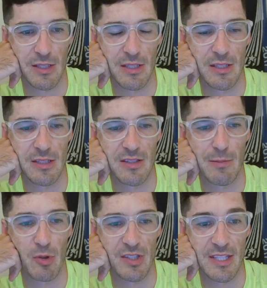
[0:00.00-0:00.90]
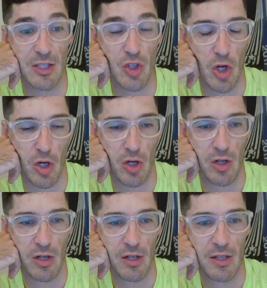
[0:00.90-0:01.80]
is the procedure,
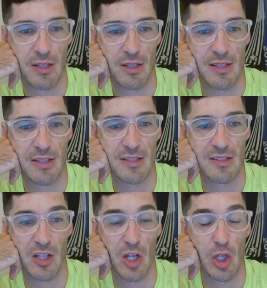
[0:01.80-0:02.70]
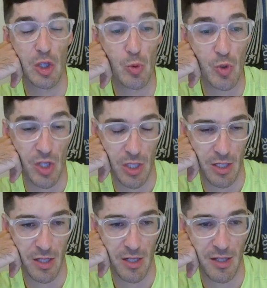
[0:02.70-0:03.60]
is the conclusion.